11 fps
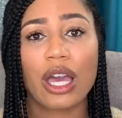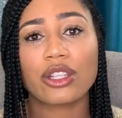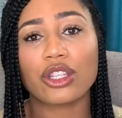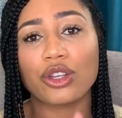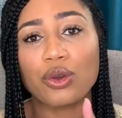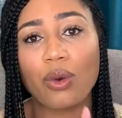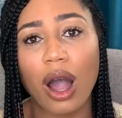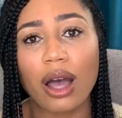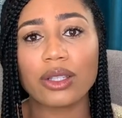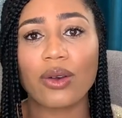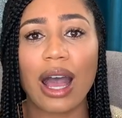So you
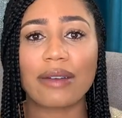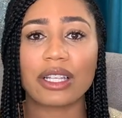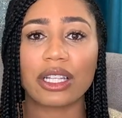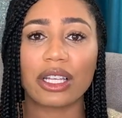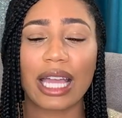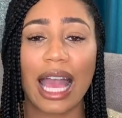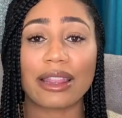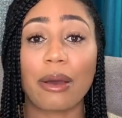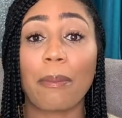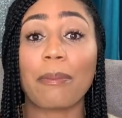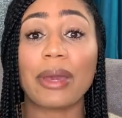also have to look at the